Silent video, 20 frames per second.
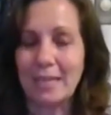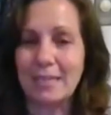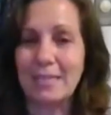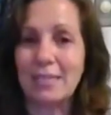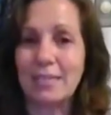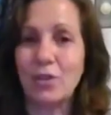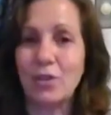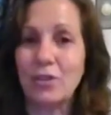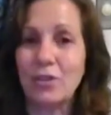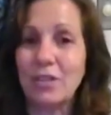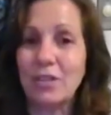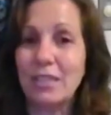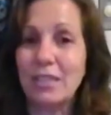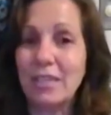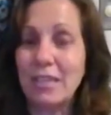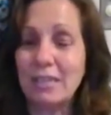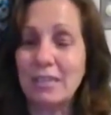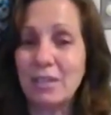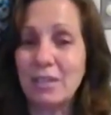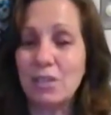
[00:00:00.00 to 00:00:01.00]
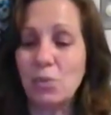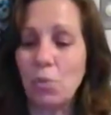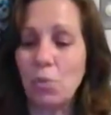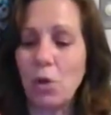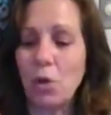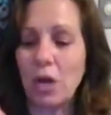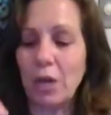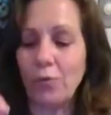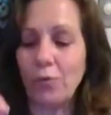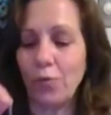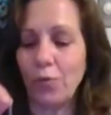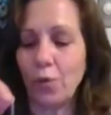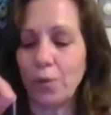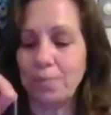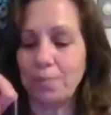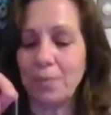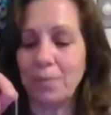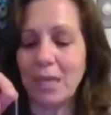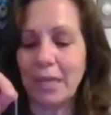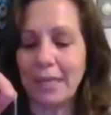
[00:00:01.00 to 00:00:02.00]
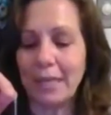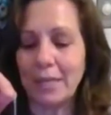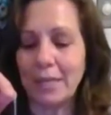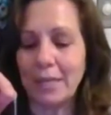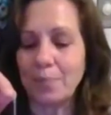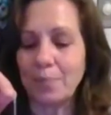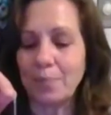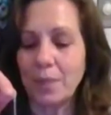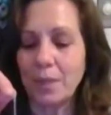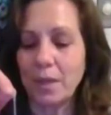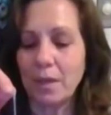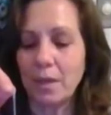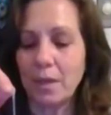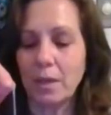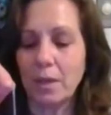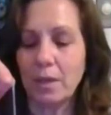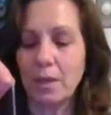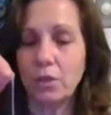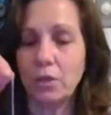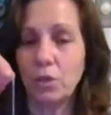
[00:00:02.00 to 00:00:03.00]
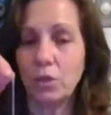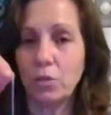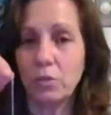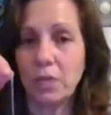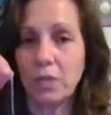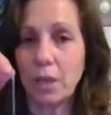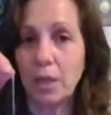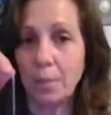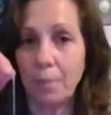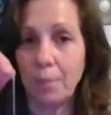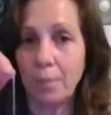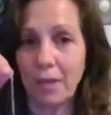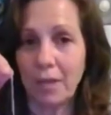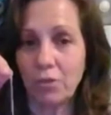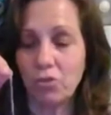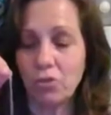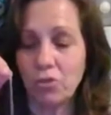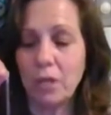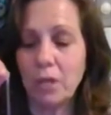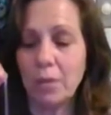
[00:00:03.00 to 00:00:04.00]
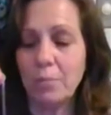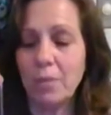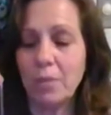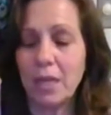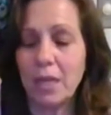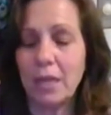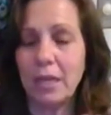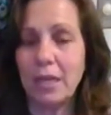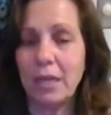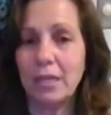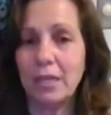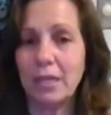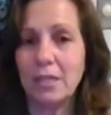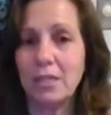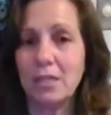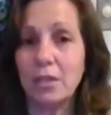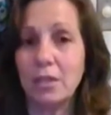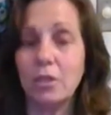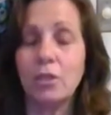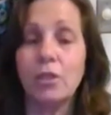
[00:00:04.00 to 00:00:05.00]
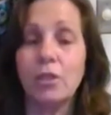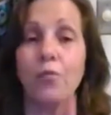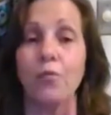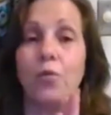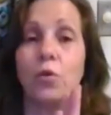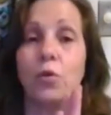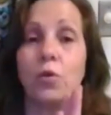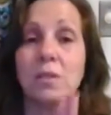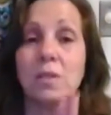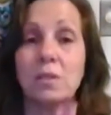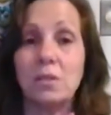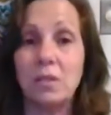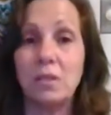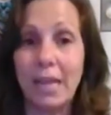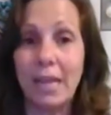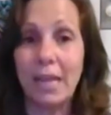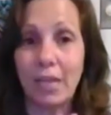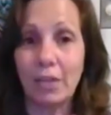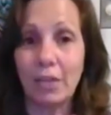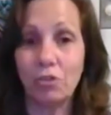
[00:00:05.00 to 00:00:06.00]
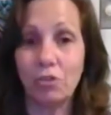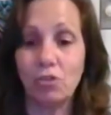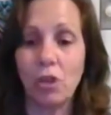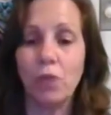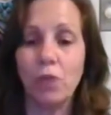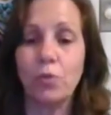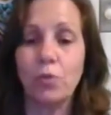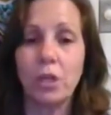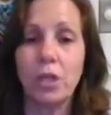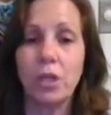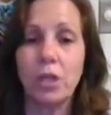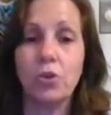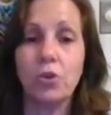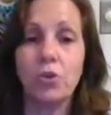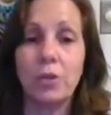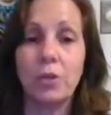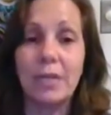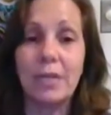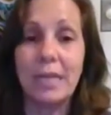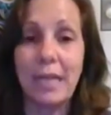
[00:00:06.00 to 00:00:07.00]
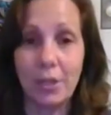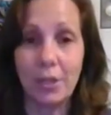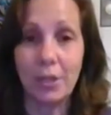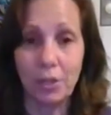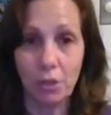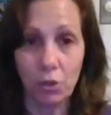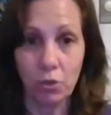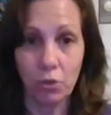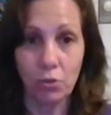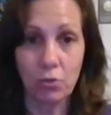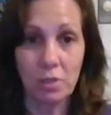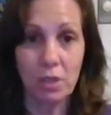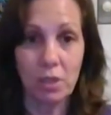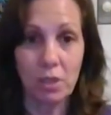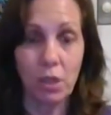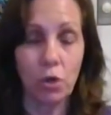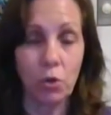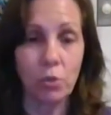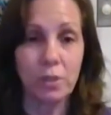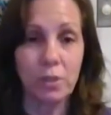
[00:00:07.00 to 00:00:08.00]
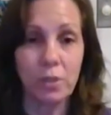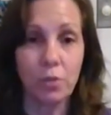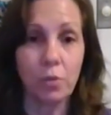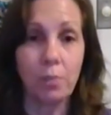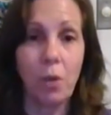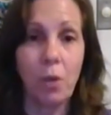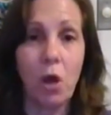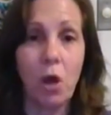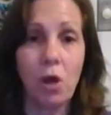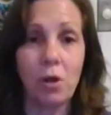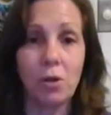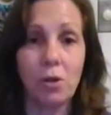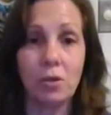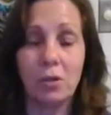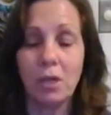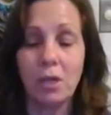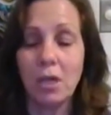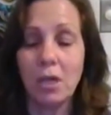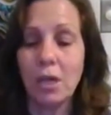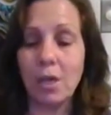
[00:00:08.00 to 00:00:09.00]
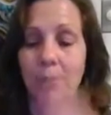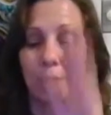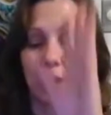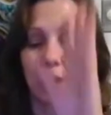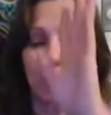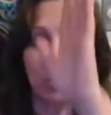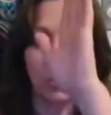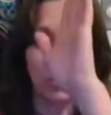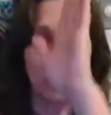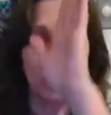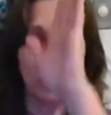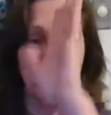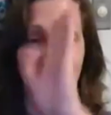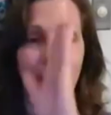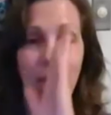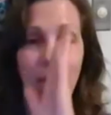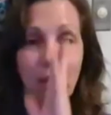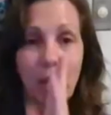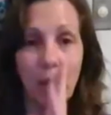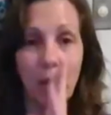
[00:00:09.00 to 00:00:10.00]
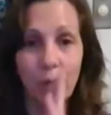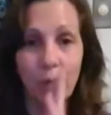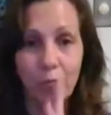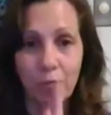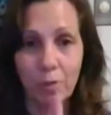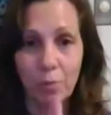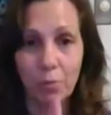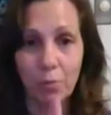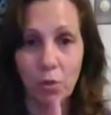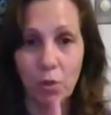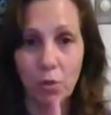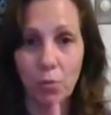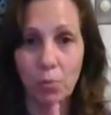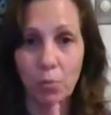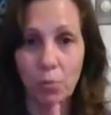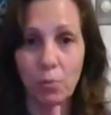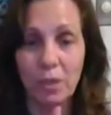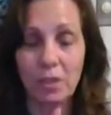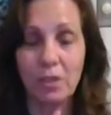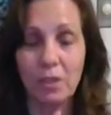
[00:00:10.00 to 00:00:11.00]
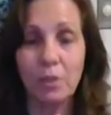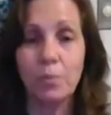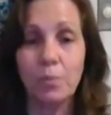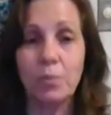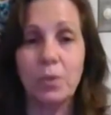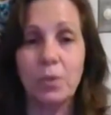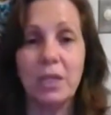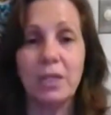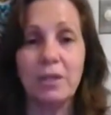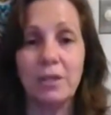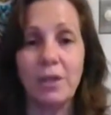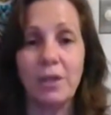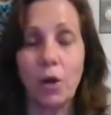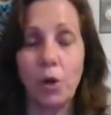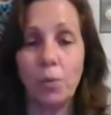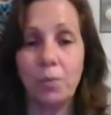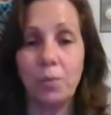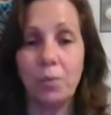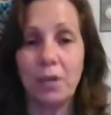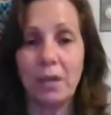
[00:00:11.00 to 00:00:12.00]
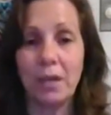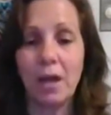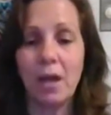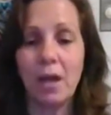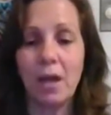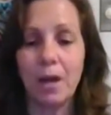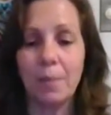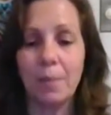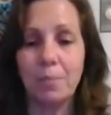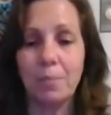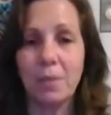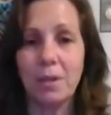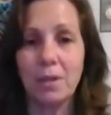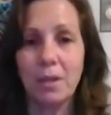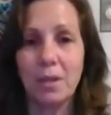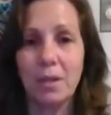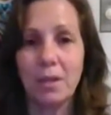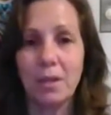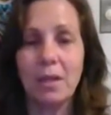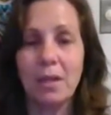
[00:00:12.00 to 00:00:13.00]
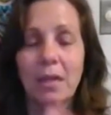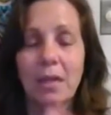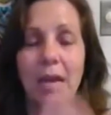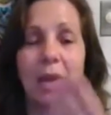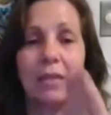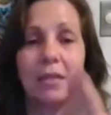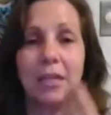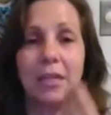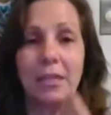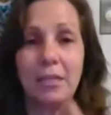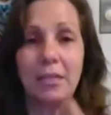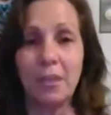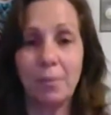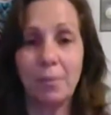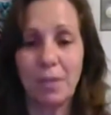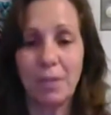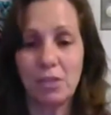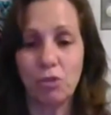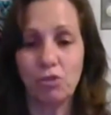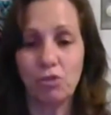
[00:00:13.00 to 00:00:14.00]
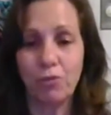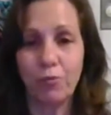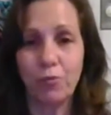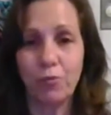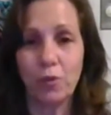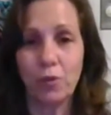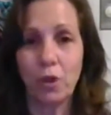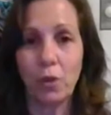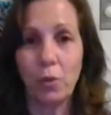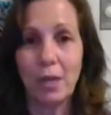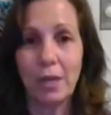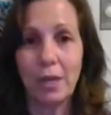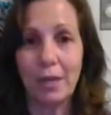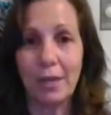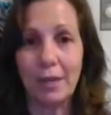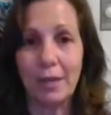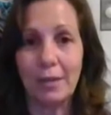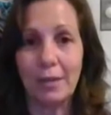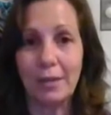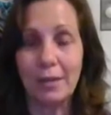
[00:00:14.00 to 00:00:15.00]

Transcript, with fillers: So this is why, for me, using a pendulum is the first stage of really learning how to use a crystal ball. Because when you get comfortable with completely opening up and letting the message flow in,